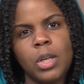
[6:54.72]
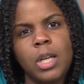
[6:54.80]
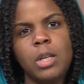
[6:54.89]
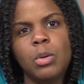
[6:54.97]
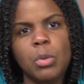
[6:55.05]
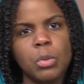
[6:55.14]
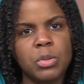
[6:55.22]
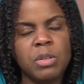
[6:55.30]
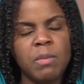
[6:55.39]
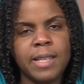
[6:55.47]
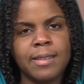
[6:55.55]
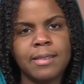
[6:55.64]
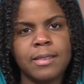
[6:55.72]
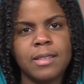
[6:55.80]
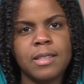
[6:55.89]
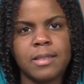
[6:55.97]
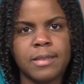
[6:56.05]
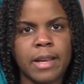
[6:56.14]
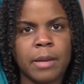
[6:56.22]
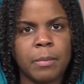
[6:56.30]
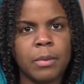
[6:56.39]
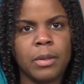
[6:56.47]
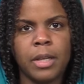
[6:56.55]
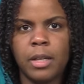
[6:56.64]
in cultivating the
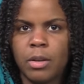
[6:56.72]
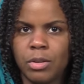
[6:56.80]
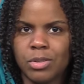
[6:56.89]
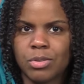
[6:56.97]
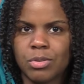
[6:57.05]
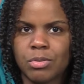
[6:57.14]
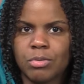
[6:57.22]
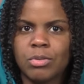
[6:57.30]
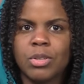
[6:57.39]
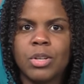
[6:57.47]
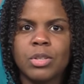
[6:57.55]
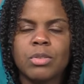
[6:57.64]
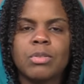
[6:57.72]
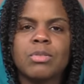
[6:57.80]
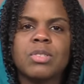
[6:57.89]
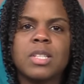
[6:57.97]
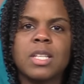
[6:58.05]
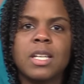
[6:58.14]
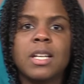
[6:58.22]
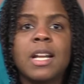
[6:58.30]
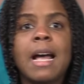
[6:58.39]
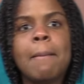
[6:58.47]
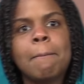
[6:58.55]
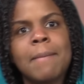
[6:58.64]
disciple in us, not on
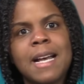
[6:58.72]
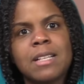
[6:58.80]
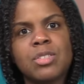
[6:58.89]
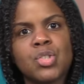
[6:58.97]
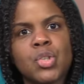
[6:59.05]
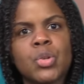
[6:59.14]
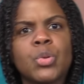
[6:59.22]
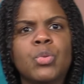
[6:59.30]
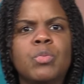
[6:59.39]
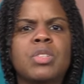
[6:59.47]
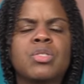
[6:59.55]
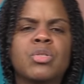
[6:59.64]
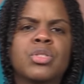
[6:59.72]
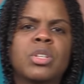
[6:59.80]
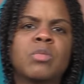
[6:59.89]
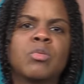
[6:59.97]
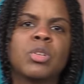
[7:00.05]
seeking a master who meets certain